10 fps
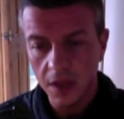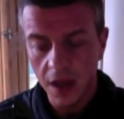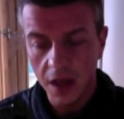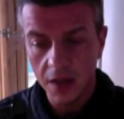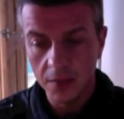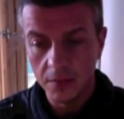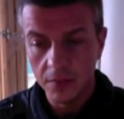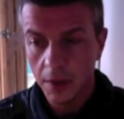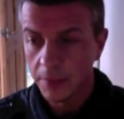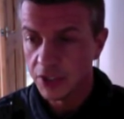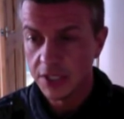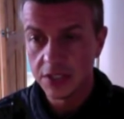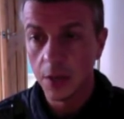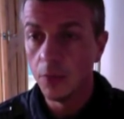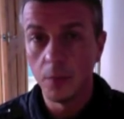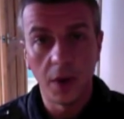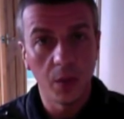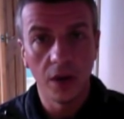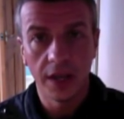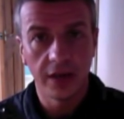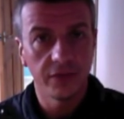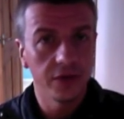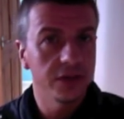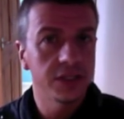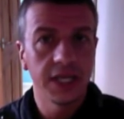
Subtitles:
I mean, she's doubled my work effort.